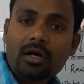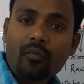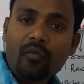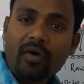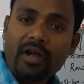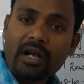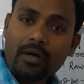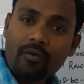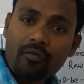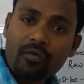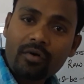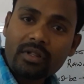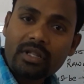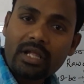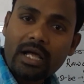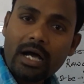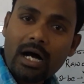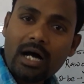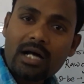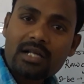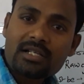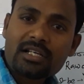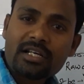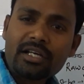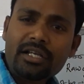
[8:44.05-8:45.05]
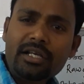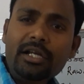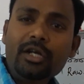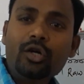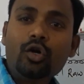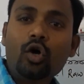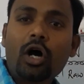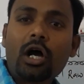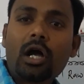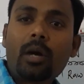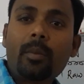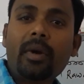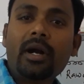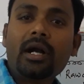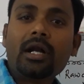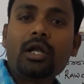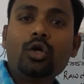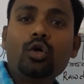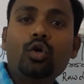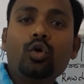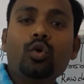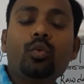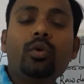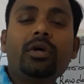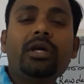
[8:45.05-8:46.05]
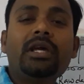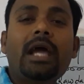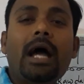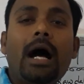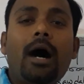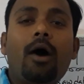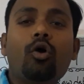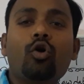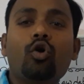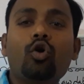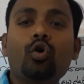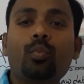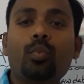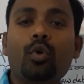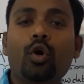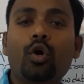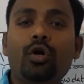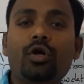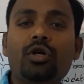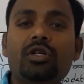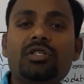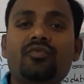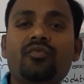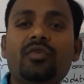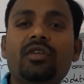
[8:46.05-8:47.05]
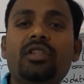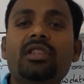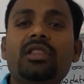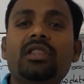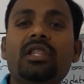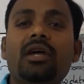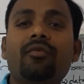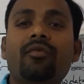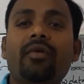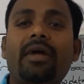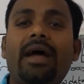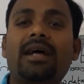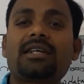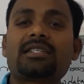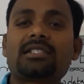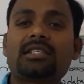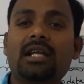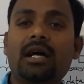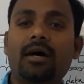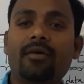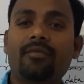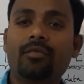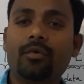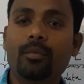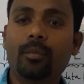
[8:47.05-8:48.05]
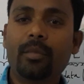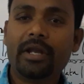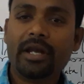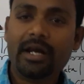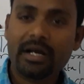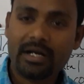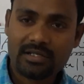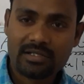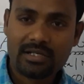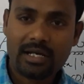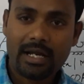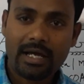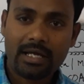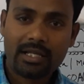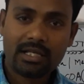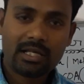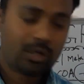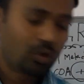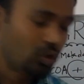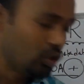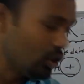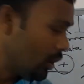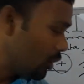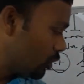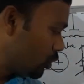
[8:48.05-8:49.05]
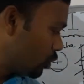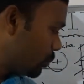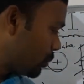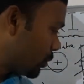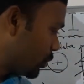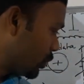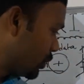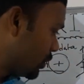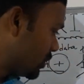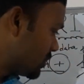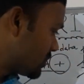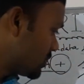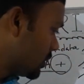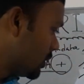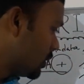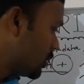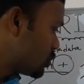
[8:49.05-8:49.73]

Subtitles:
whenever they ask any document, you will have to produce within the fraction of minutes, like that you have to produce.